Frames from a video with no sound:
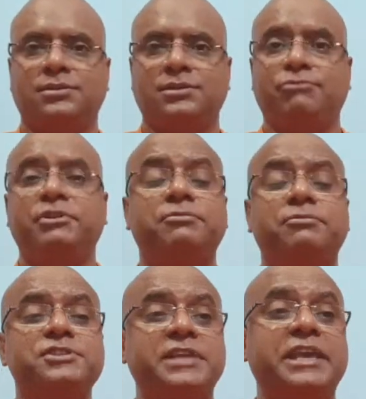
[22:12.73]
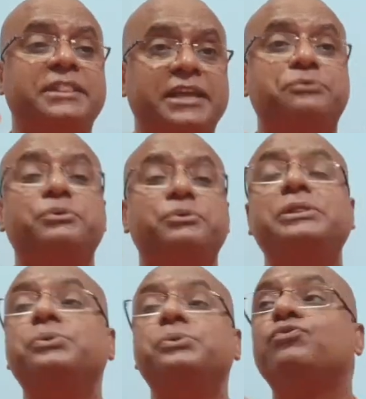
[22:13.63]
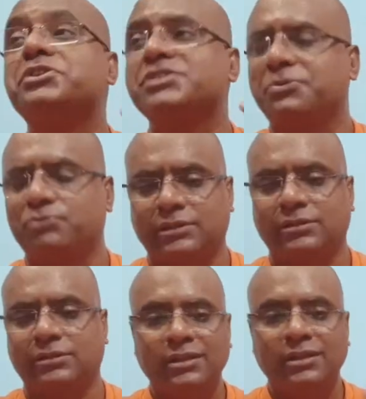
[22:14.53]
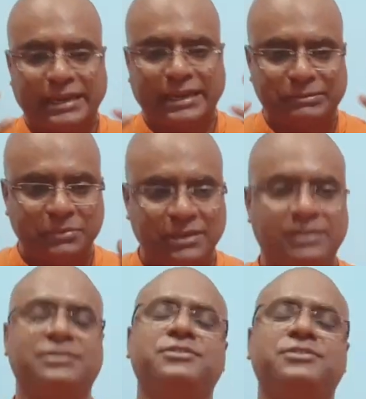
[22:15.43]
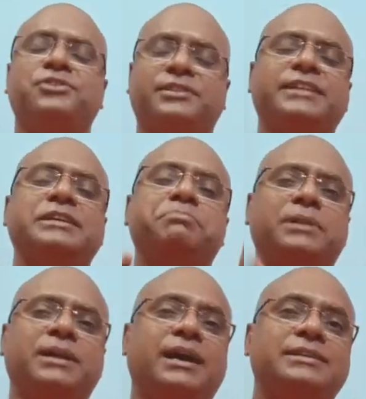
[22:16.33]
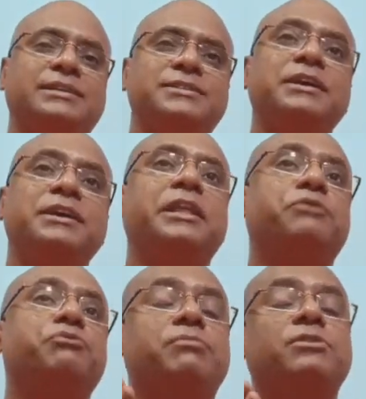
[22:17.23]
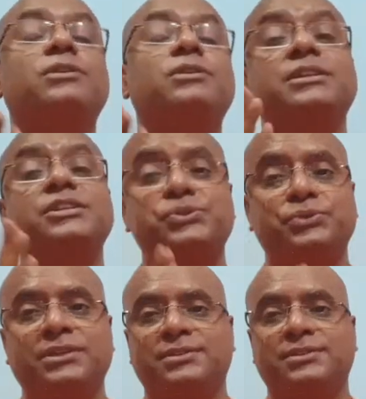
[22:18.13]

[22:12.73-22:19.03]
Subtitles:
Even after saying that we look for someone, that means or that implies that we have not understood it.